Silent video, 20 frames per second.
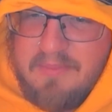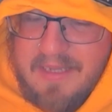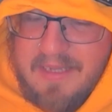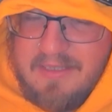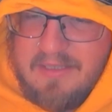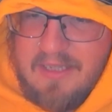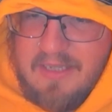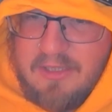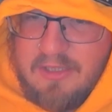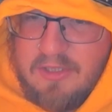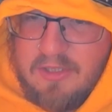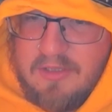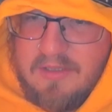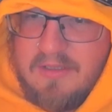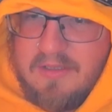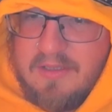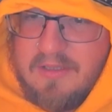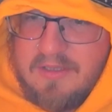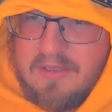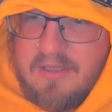Station
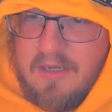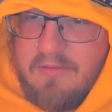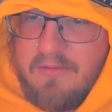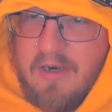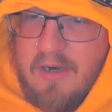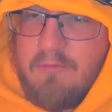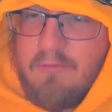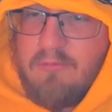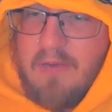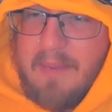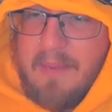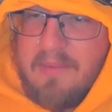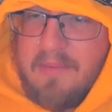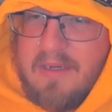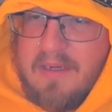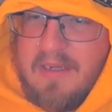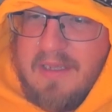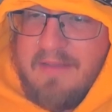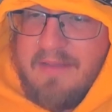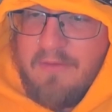discover a
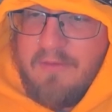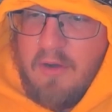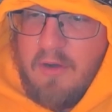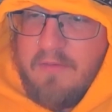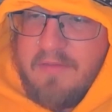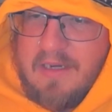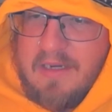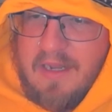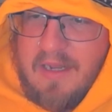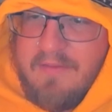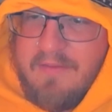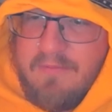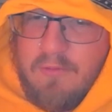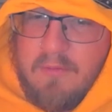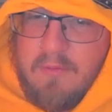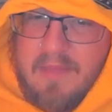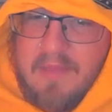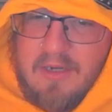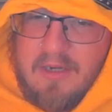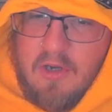rapidly evolving life form
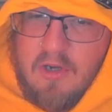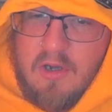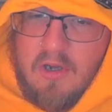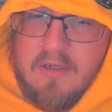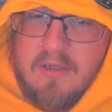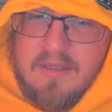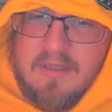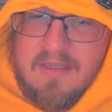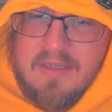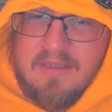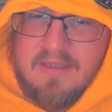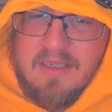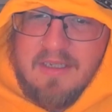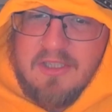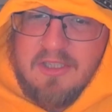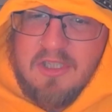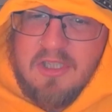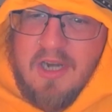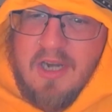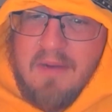that caused
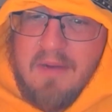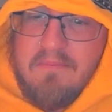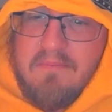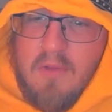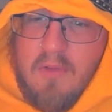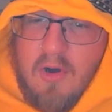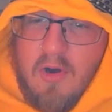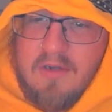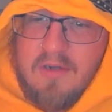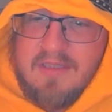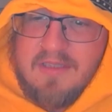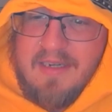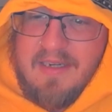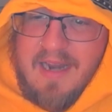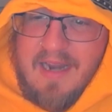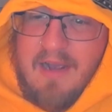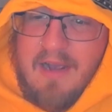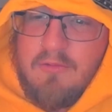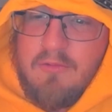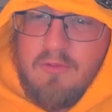extinction on Mars and
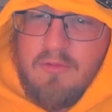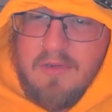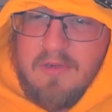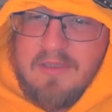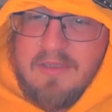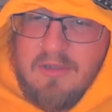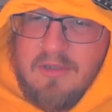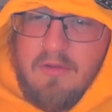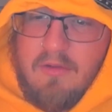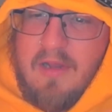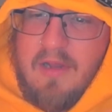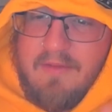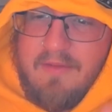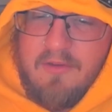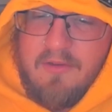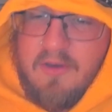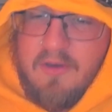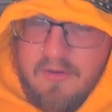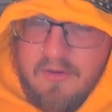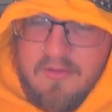now threatens all life on
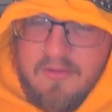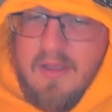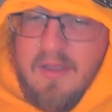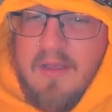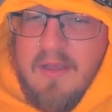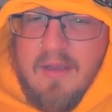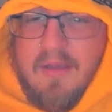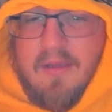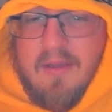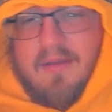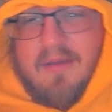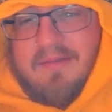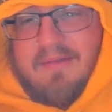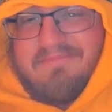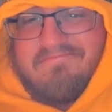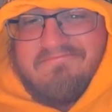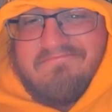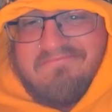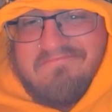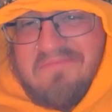Earth.
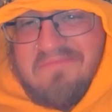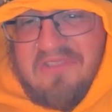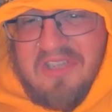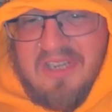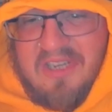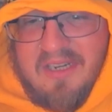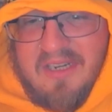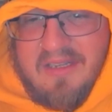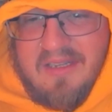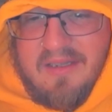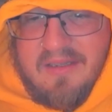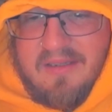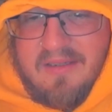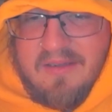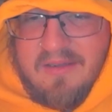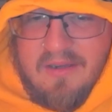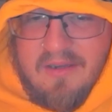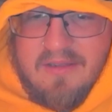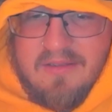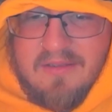Did it
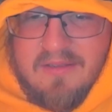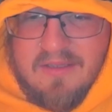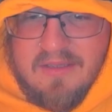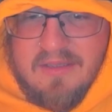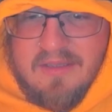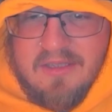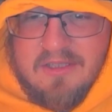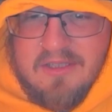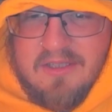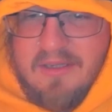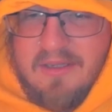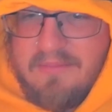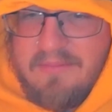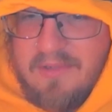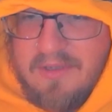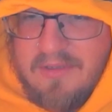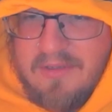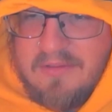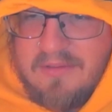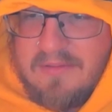cause extinction on
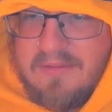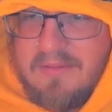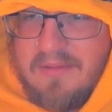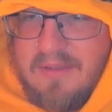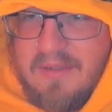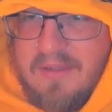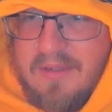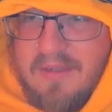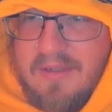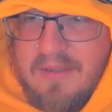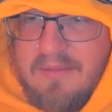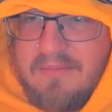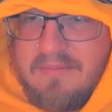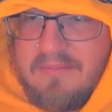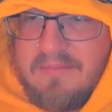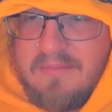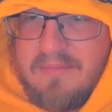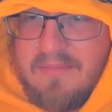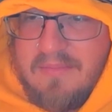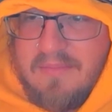Mars?
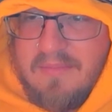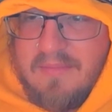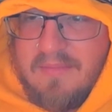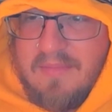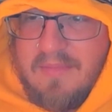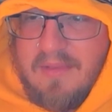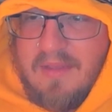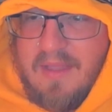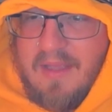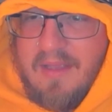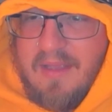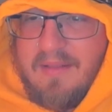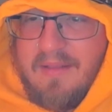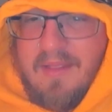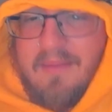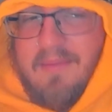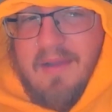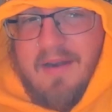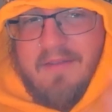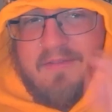They
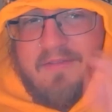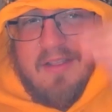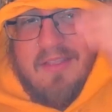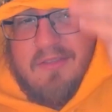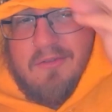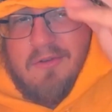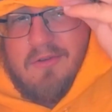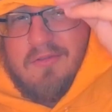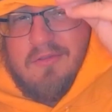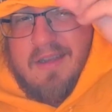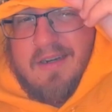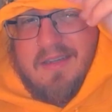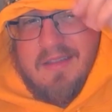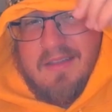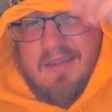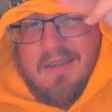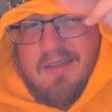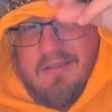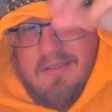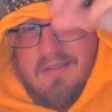might have thrown that in there, a little